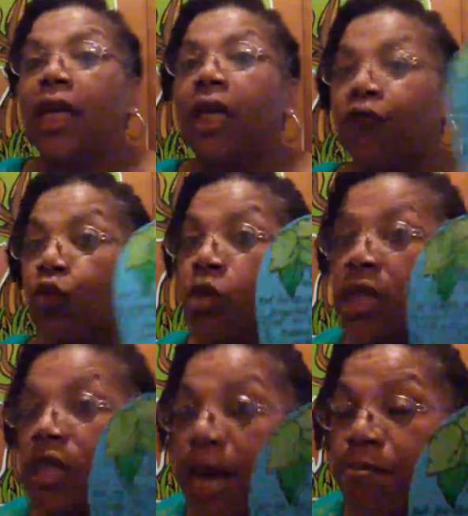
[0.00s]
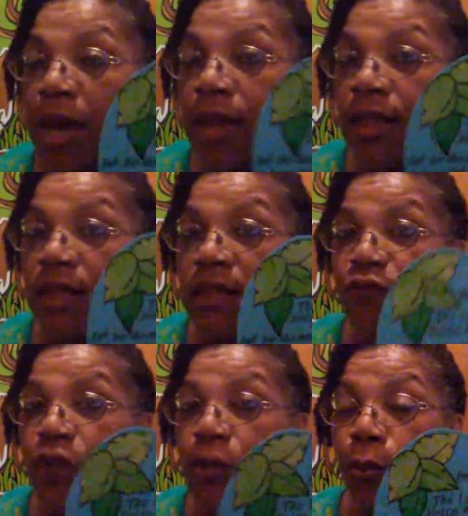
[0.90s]
if you did not make
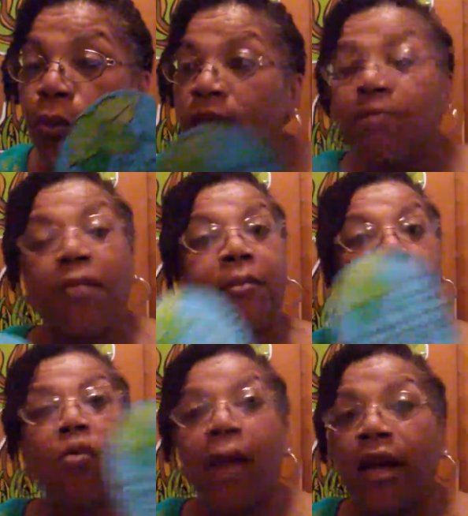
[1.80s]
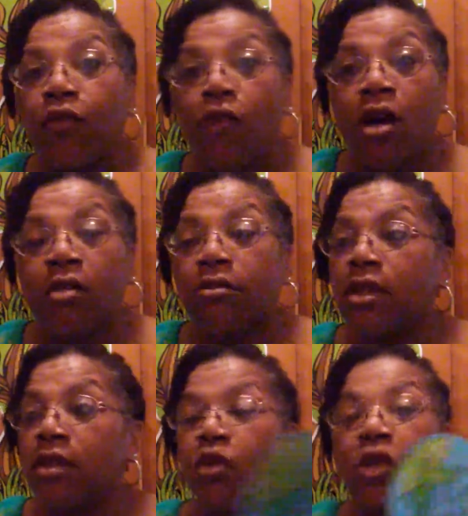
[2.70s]
this footprint, maybe you might have thought
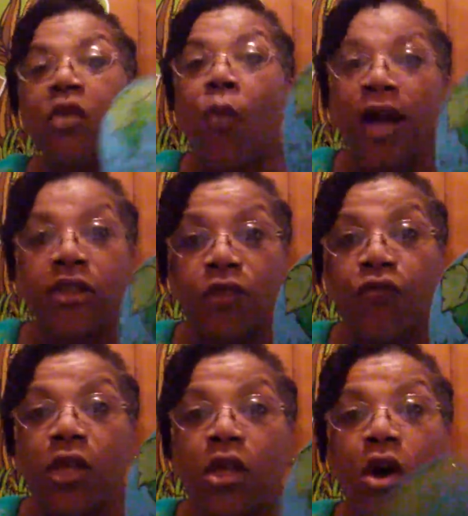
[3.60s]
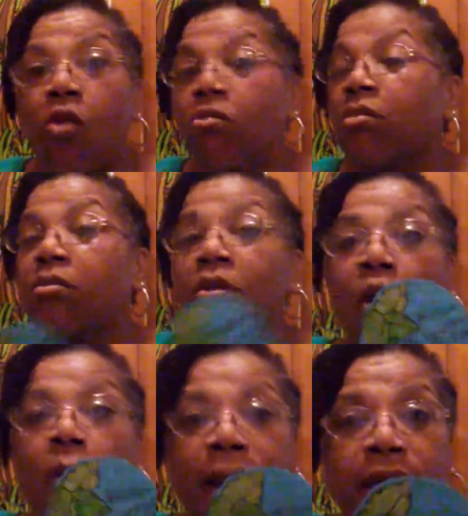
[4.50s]
you didn't watch the video,
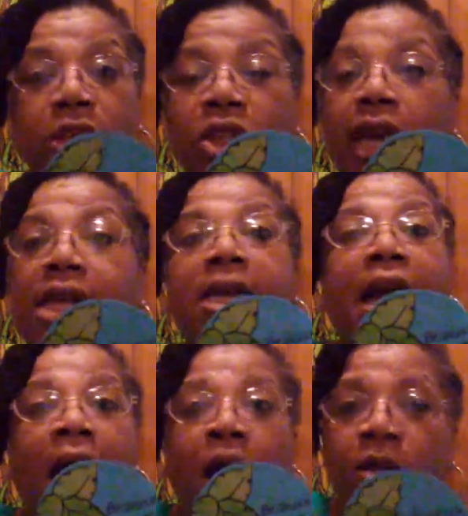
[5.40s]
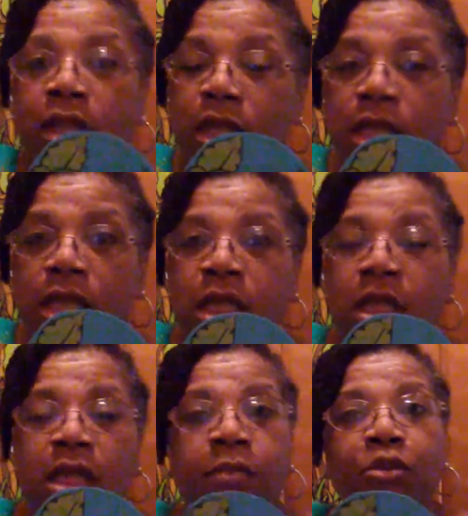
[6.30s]
go back and check it. I'll link it
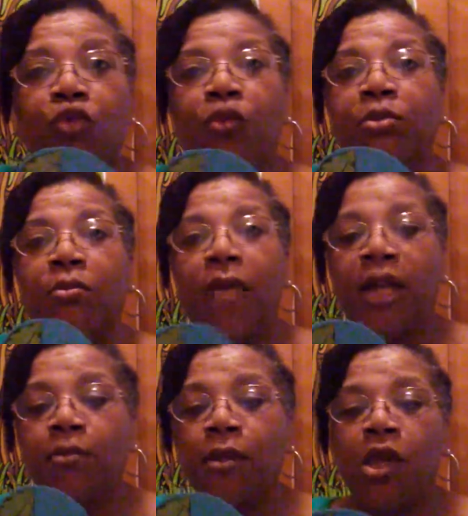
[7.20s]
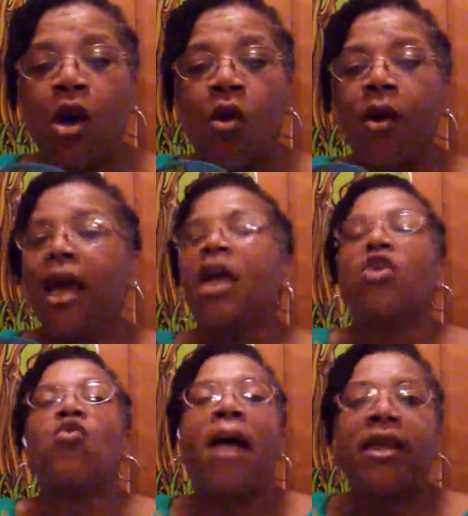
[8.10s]
in the um, description box below.
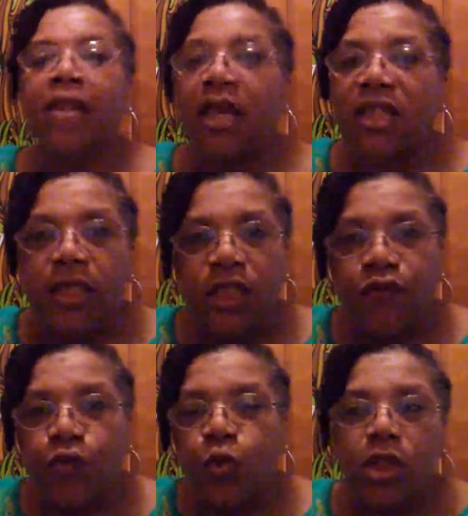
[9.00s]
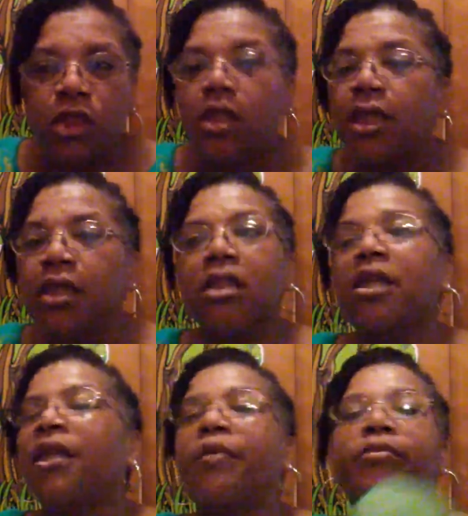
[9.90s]
You might think that it's
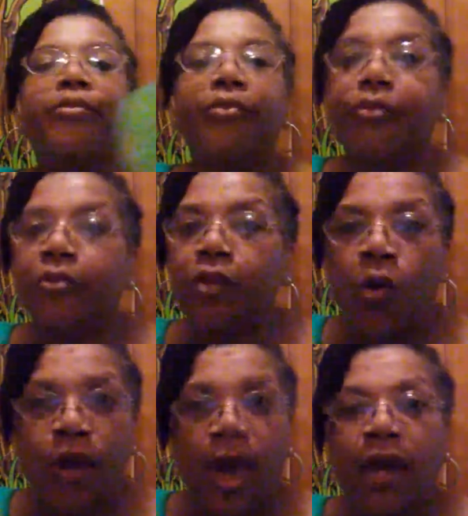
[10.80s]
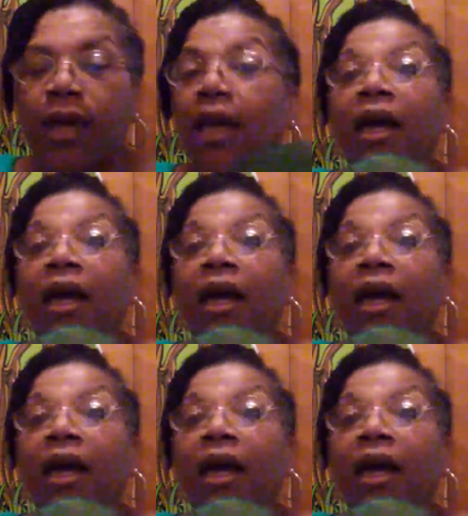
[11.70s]
foolishness. Okay.